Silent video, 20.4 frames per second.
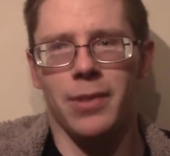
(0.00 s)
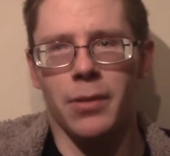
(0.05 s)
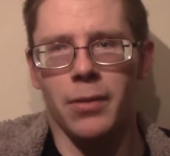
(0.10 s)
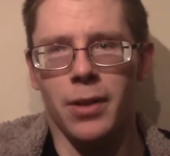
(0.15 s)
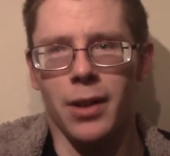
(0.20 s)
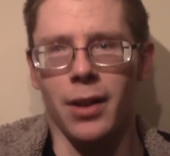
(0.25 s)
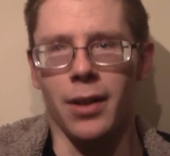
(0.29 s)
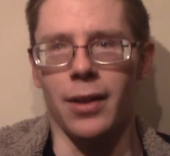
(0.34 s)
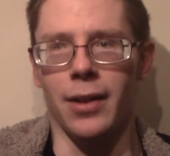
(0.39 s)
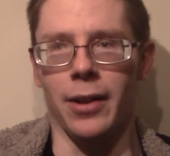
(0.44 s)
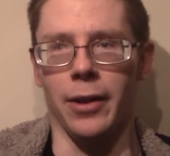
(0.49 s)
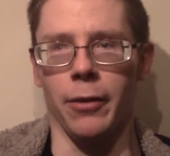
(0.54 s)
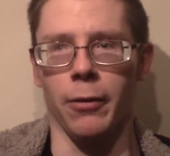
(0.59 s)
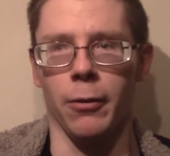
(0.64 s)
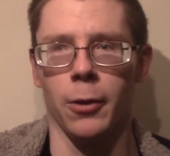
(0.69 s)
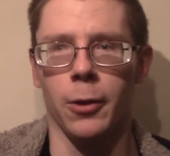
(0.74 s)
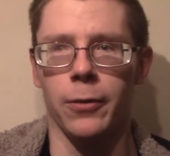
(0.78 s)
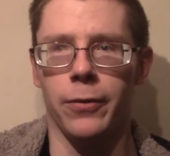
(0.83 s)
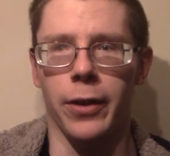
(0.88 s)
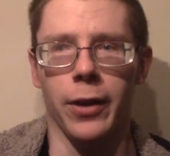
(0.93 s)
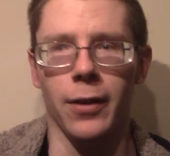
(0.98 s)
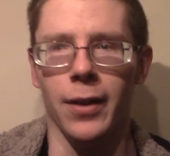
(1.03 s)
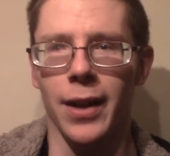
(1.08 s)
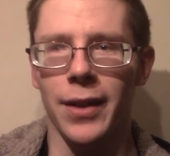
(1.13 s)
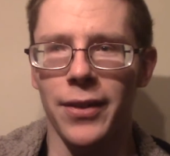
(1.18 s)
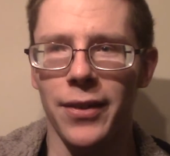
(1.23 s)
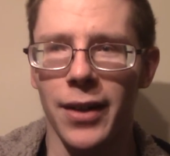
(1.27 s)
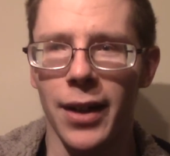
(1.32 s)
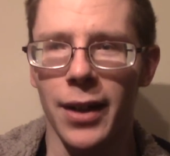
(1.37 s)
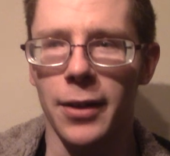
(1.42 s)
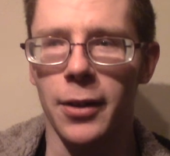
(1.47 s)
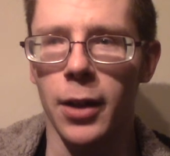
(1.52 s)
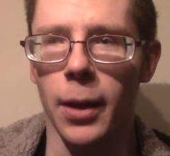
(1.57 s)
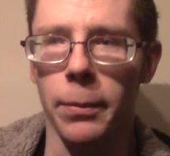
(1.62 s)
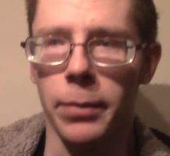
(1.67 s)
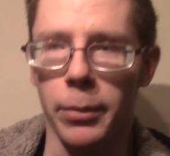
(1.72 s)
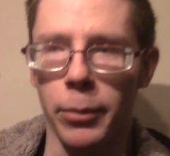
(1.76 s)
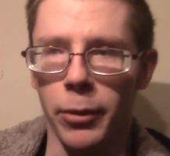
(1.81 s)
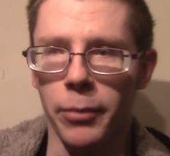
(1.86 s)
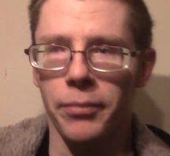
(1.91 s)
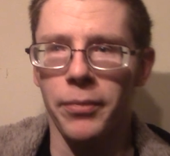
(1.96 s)
little groove here. That's not
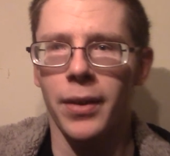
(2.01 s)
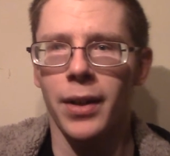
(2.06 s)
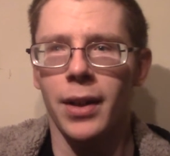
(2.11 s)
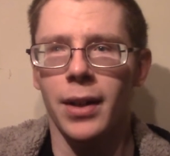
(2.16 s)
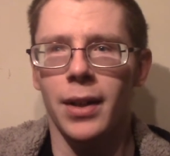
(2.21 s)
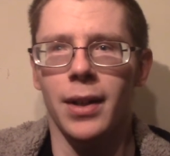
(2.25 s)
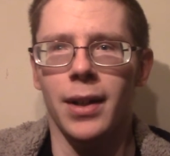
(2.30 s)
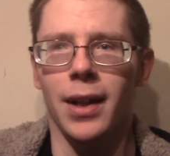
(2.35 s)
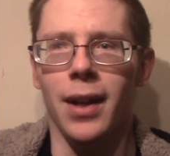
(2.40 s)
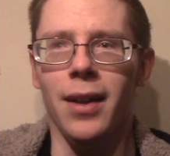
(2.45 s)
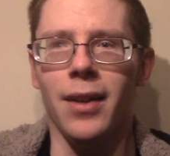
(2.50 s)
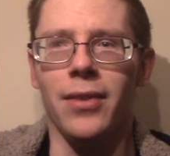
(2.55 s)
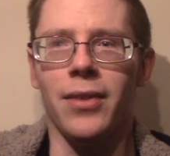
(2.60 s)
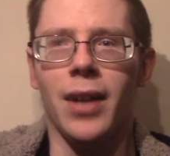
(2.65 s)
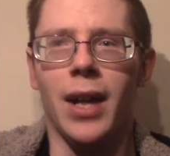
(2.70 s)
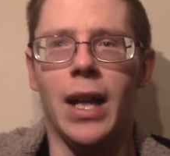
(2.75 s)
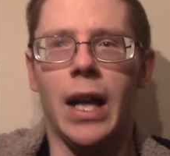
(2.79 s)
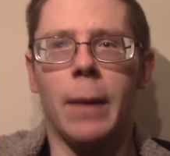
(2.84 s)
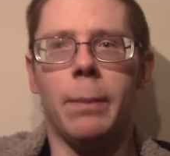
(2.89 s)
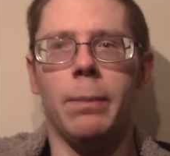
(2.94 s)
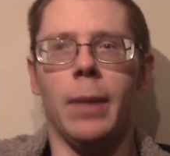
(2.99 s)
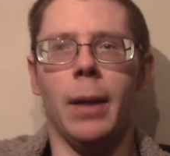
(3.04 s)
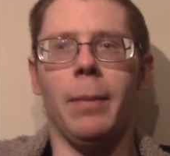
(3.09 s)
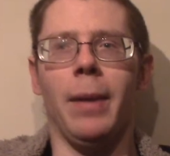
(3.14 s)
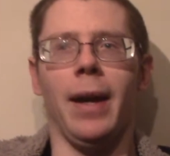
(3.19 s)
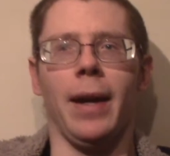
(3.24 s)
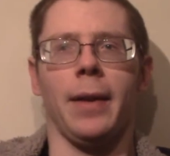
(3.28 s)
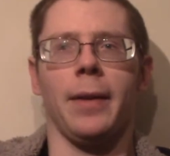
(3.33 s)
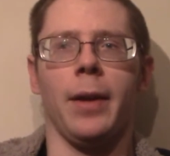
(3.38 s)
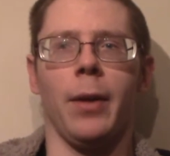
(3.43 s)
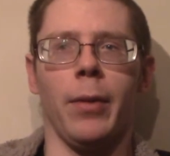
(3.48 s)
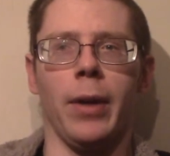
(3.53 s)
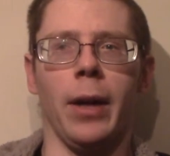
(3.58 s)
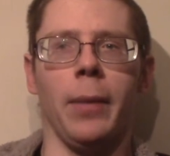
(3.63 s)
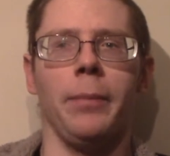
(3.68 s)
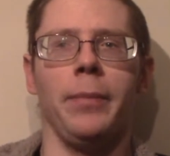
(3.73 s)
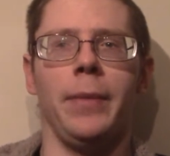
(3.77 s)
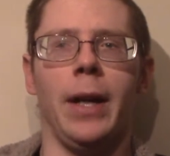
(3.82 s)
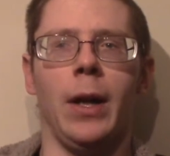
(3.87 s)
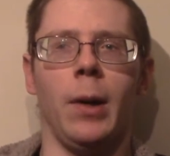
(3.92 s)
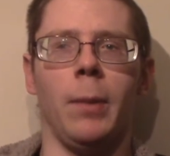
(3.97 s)
comfortable. That does not help my back. There we go.
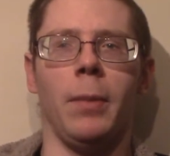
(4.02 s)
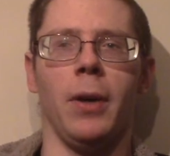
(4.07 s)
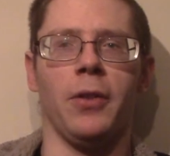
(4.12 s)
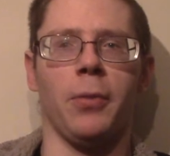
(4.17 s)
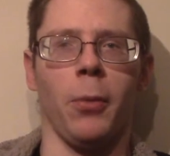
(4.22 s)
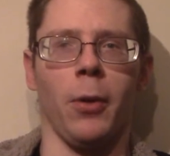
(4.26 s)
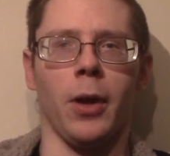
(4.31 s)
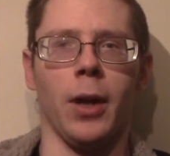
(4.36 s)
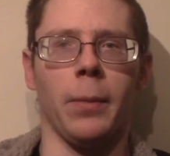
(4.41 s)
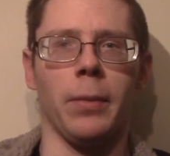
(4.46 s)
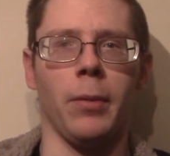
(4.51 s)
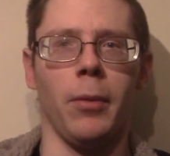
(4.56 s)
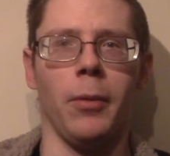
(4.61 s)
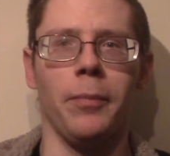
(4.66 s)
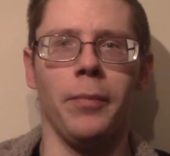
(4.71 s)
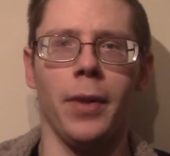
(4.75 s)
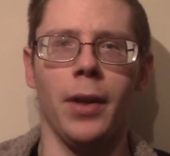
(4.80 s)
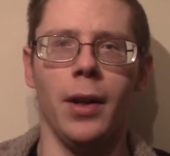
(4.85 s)
Now I'm much more comfortable.